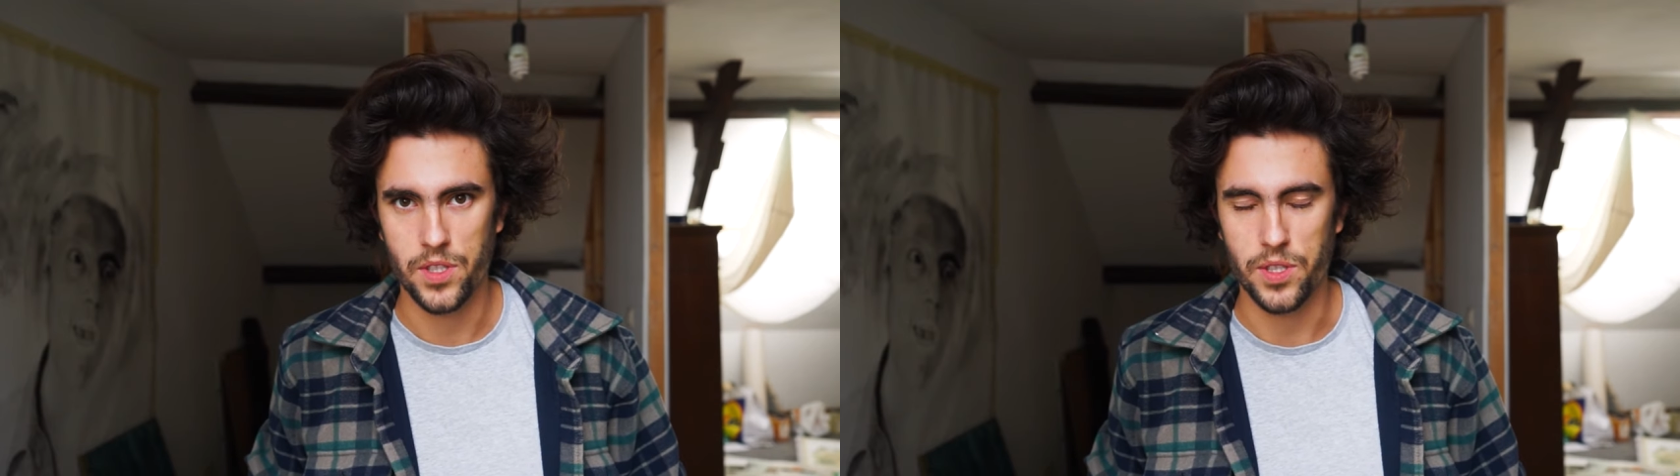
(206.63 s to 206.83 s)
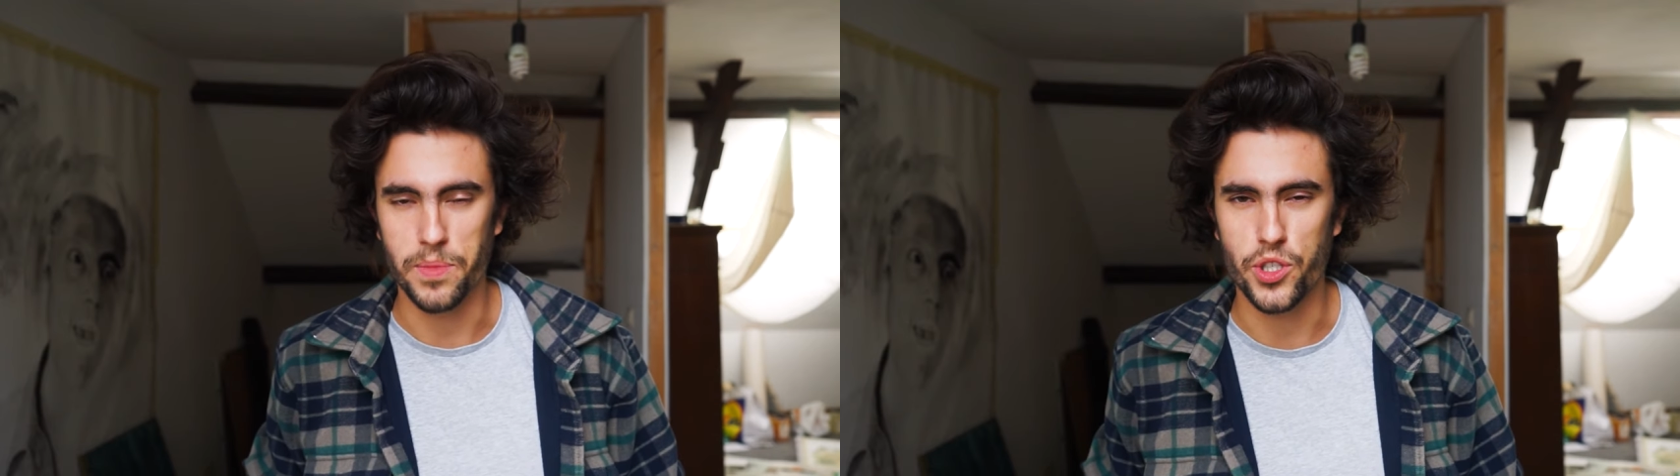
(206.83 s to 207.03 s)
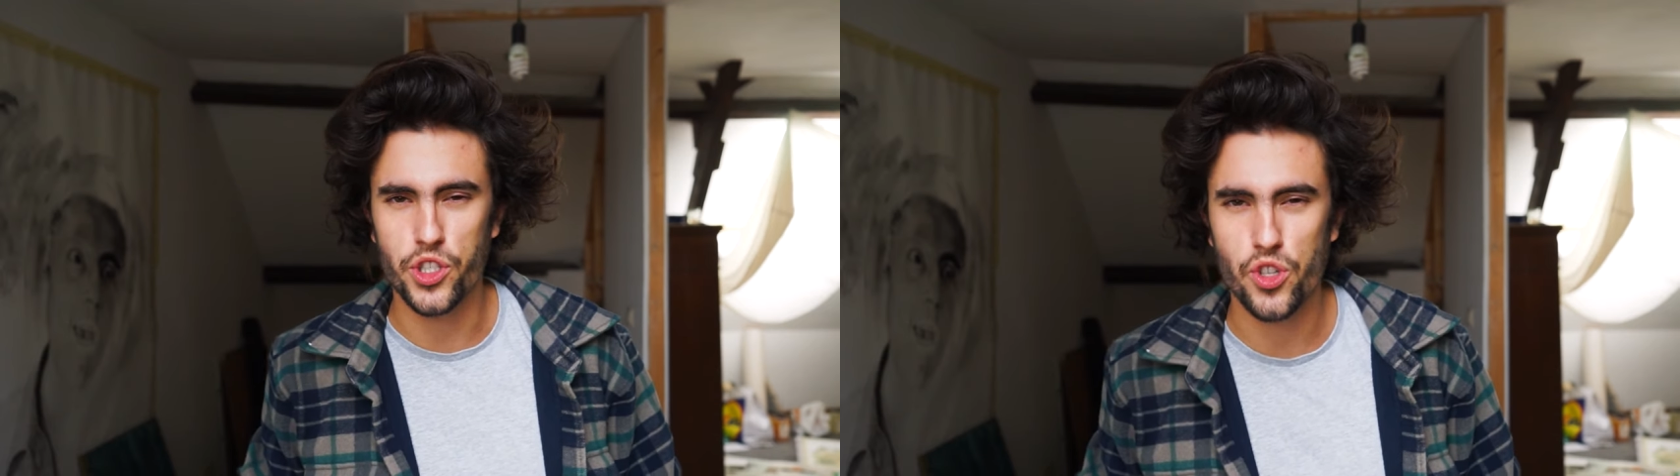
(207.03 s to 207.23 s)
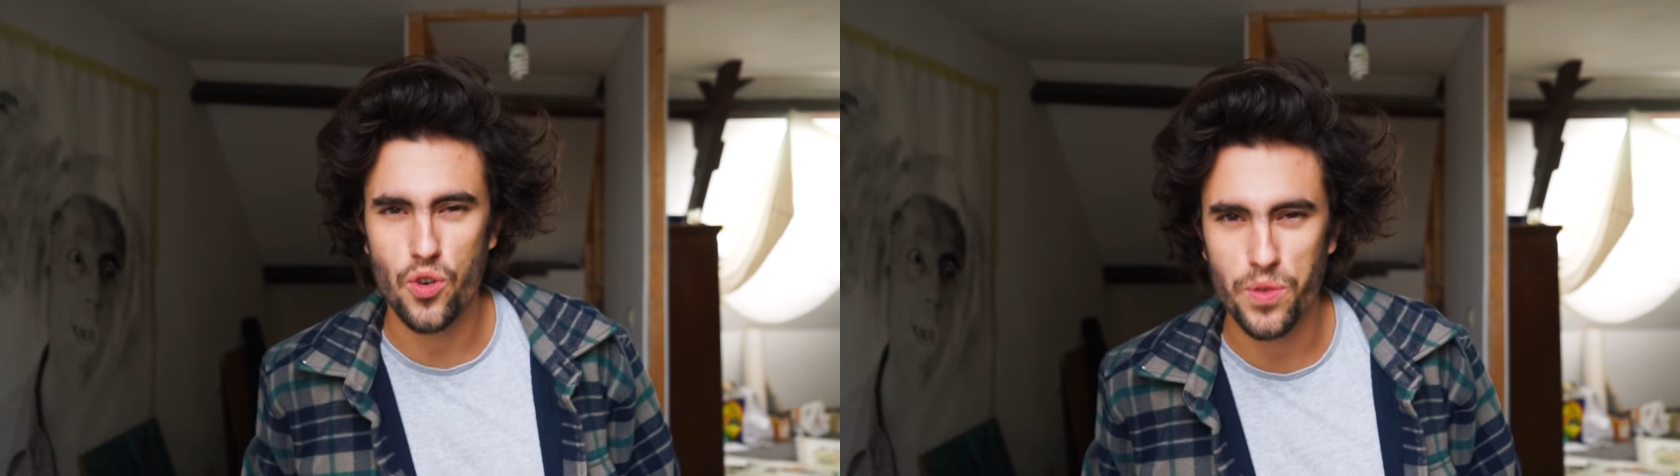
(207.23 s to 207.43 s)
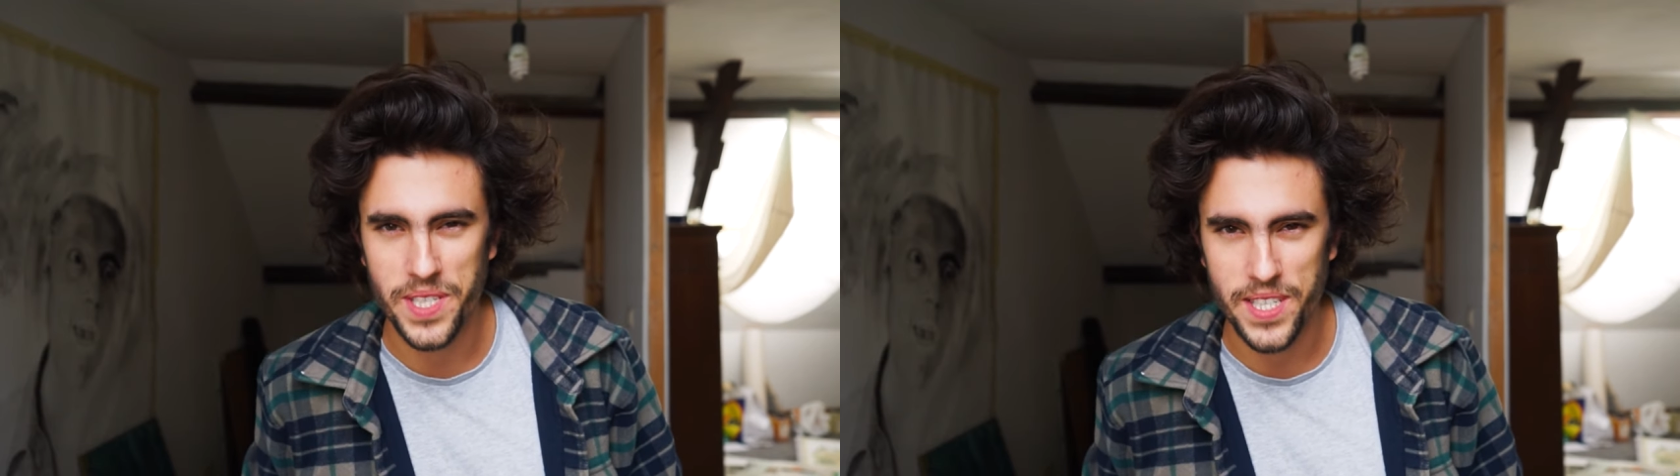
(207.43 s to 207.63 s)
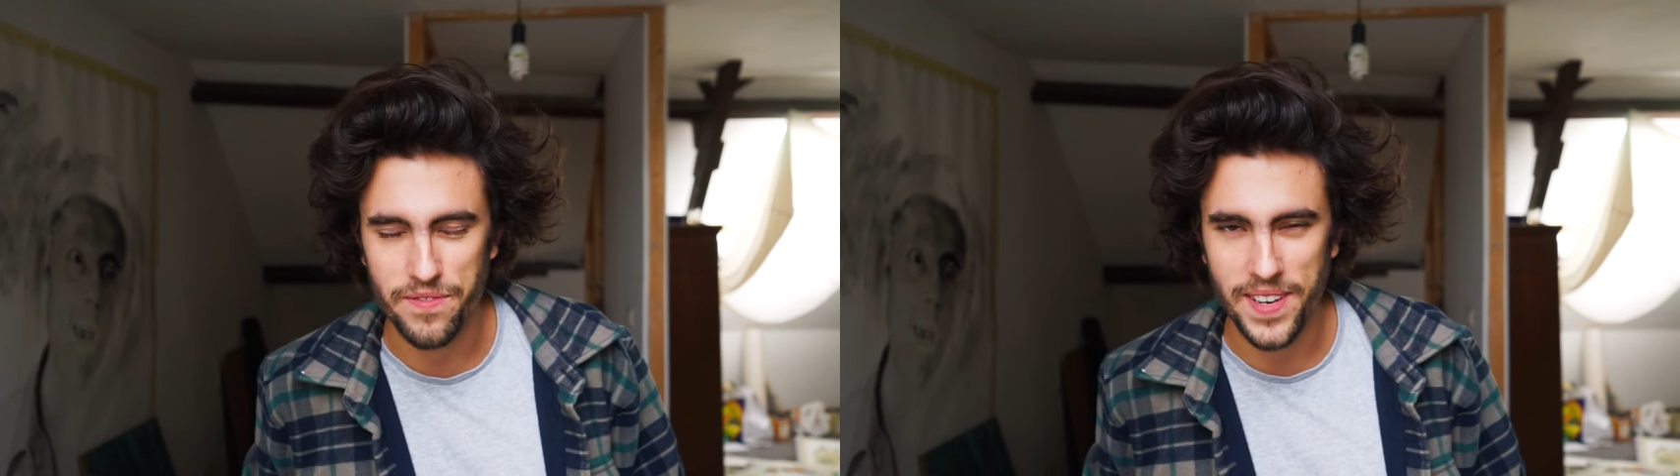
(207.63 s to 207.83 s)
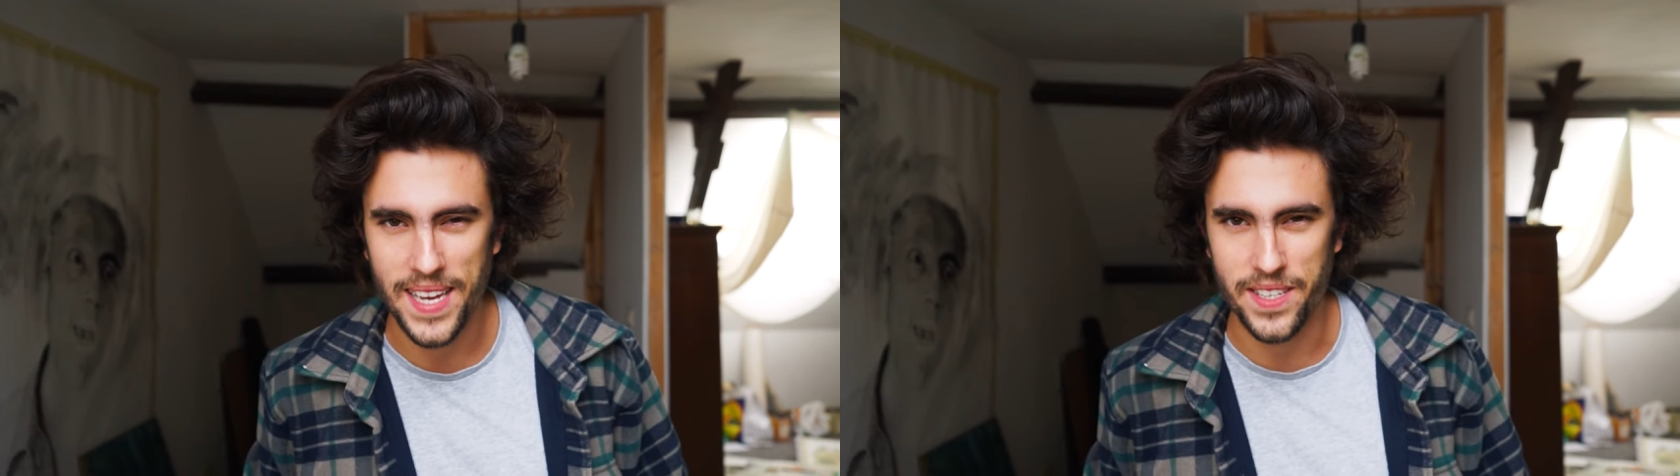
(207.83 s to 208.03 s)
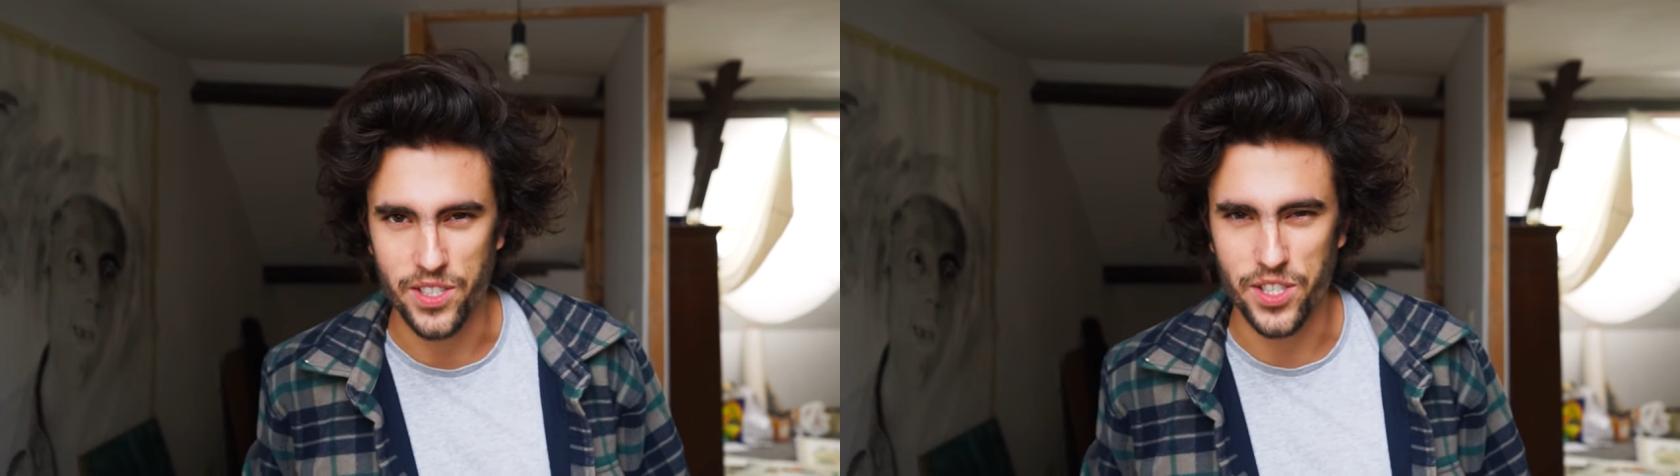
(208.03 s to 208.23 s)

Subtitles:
the majority of letters,